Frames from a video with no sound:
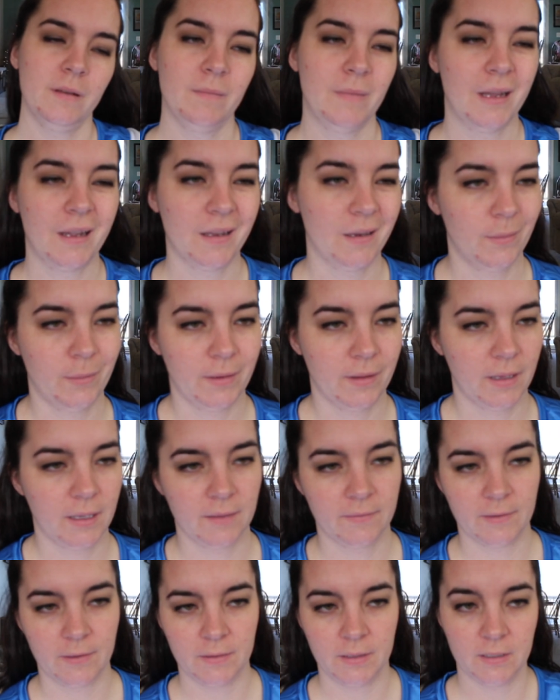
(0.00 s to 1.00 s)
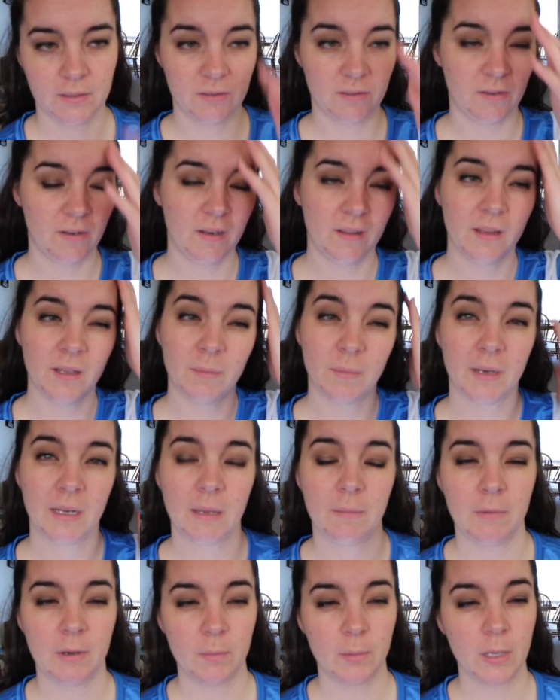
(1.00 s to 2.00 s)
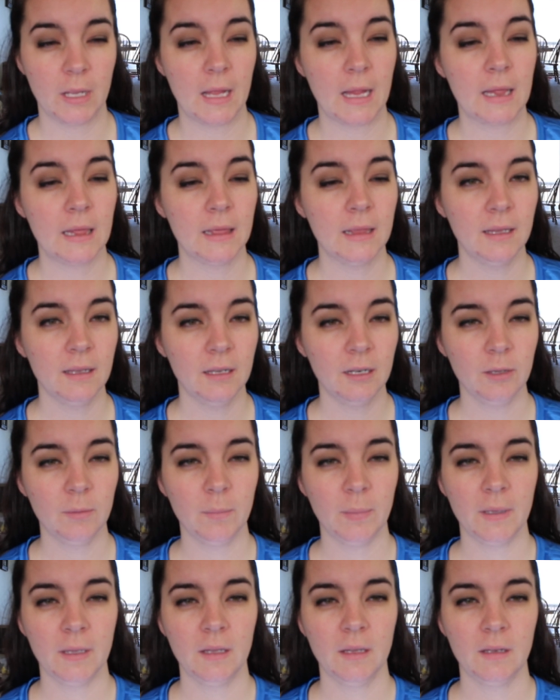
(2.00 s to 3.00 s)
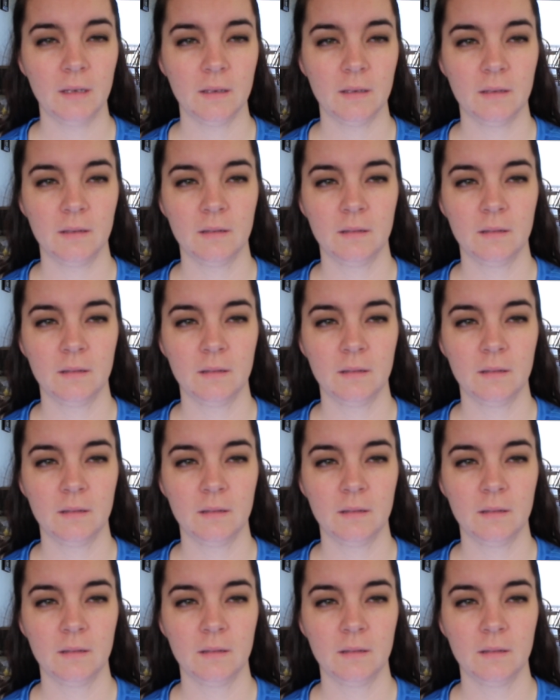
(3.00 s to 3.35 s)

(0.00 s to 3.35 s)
I'm not gonna wear like foundation or anything, but I am gonna put a little bit